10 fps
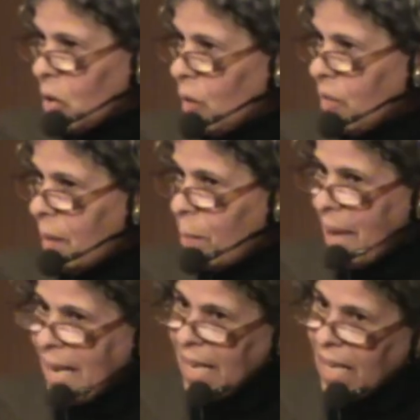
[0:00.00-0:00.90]
of the
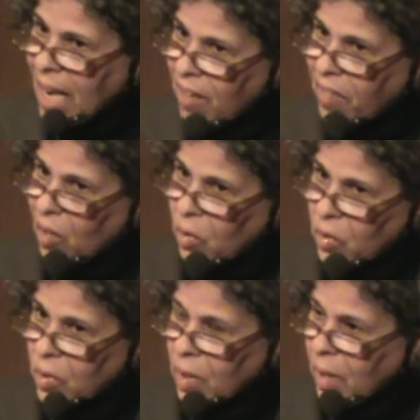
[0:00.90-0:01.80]
many
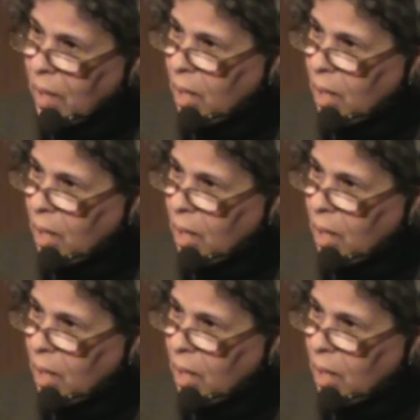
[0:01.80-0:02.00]
levels